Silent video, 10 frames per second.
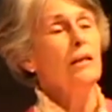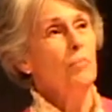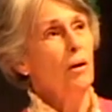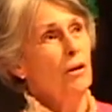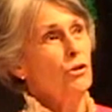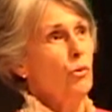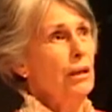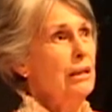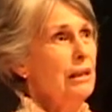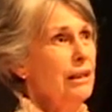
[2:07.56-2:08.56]
past
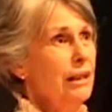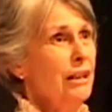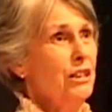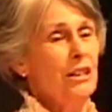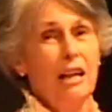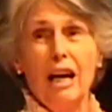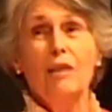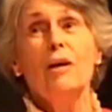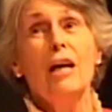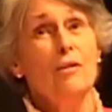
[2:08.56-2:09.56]
20 years than I've
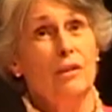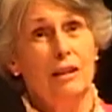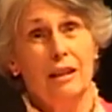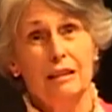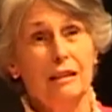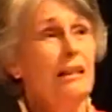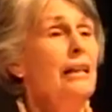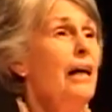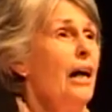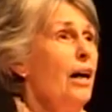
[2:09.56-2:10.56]
ever learned
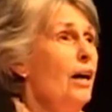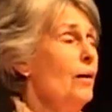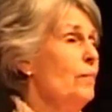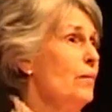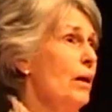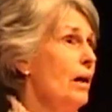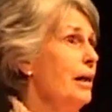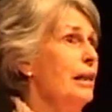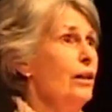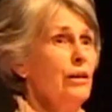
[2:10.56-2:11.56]

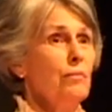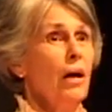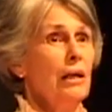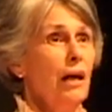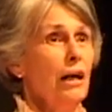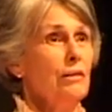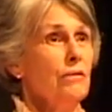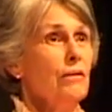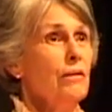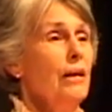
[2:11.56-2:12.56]
earlier in my life.